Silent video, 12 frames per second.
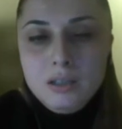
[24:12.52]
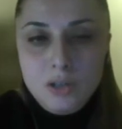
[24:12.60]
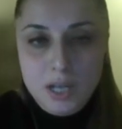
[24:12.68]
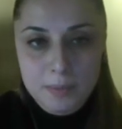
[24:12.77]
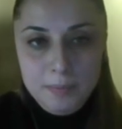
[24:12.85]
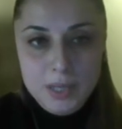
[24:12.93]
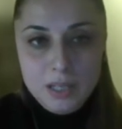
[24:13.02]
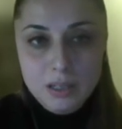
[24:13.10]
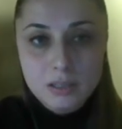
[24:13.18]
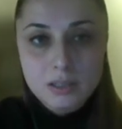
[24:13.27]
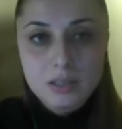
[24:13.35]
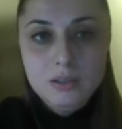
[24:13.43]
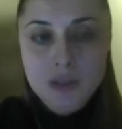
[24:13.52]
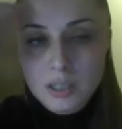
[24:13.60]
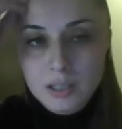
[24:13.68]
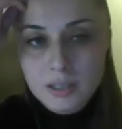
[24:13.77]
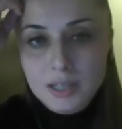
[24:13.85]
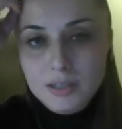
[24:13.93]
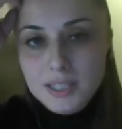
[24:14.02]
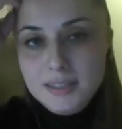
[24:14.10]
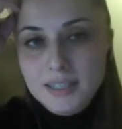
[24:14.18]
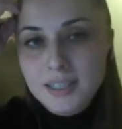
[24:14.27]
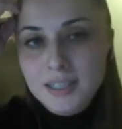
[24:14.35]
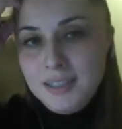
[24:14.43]
Okay, so now let's
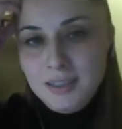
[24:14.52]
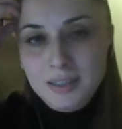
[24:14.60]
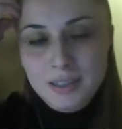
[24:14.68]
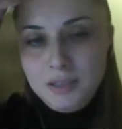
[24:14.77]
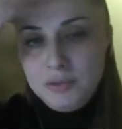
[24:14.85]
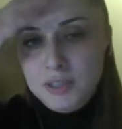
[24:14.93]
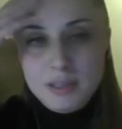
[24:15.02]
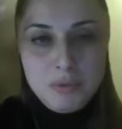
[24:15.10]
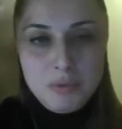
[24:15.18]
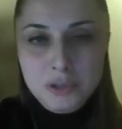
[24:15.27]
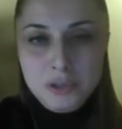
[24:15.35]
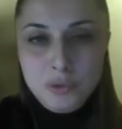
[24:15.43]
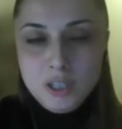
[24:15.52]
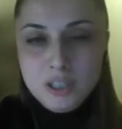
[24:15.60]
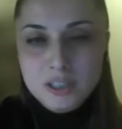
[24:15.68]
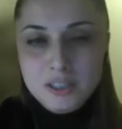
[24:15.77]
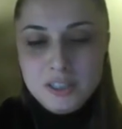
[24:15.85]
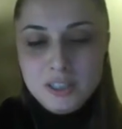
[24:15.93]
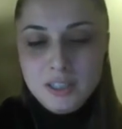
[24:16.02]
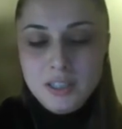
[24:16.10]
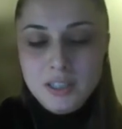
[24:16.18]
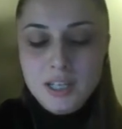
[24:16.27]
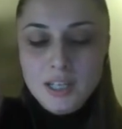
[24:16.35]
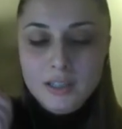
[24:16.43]
see if this approach works
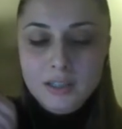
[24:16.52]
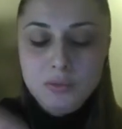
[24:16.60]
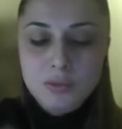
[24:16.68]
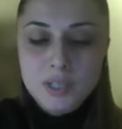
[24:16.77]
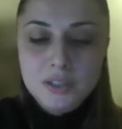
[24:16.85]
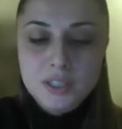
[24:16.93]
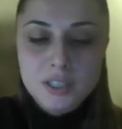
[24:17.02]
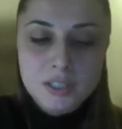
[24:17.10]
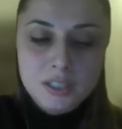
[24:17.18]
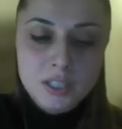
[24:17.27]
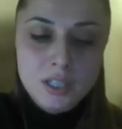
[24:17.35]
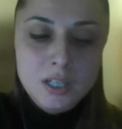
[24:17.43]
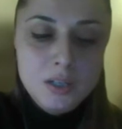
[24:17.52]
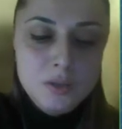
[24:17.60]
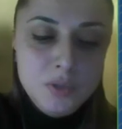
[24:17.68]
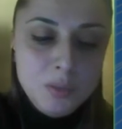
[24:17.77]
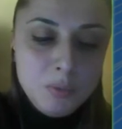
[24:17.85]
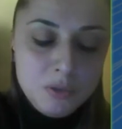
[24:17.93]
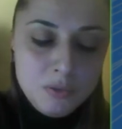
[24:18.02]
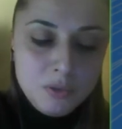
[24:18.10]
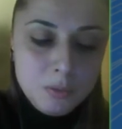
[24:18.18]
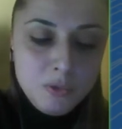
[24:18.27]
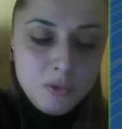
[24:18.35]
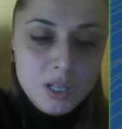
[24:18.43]
and whether we
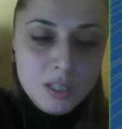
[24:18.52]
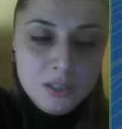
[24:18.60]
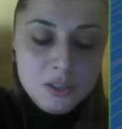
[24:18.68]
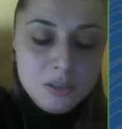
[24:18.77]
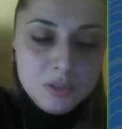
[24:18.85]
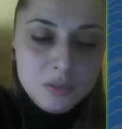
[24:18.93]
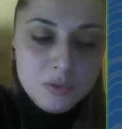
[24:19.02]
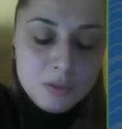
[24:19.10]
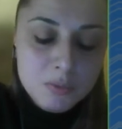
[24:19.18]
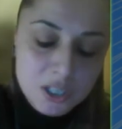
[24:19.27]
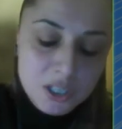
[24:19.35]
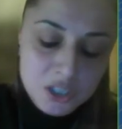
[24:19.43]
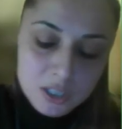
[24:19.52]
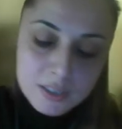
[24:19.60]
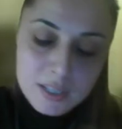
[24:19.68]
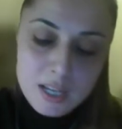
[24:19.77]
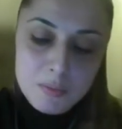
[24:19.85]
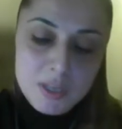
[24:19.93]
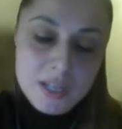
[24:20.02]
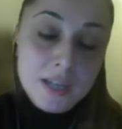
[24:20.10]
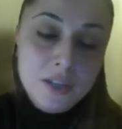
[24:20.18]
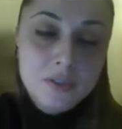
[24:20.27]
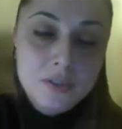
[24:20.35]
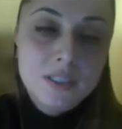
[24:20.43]
perform well in terms of computational time and
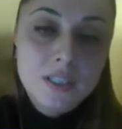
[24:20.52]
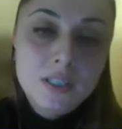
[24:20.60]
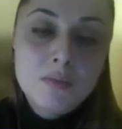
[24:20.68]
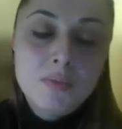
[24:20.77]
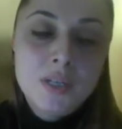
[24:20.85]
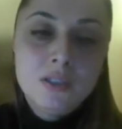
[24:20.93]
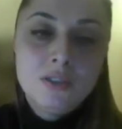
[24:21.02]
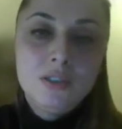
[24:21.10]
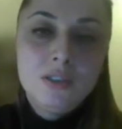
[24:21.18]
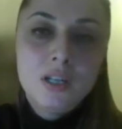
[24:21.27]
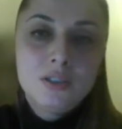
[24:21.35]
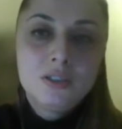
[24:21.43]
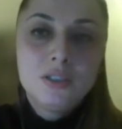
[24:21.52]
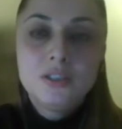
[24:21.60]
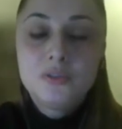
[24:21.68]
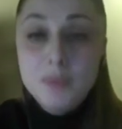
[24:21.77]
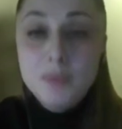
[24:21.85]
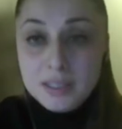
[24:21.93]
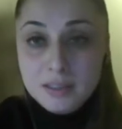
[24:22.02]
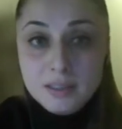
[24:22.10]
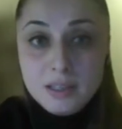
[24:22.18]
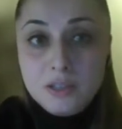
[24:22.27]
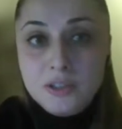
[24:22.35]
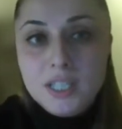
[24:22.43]
accuracy compared to the alternative
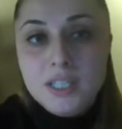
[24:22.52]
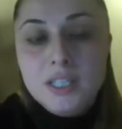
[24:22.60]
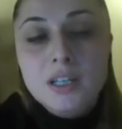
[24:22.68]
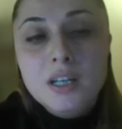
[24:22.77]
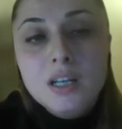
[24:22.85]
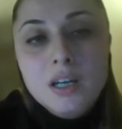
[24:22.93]
methods out there.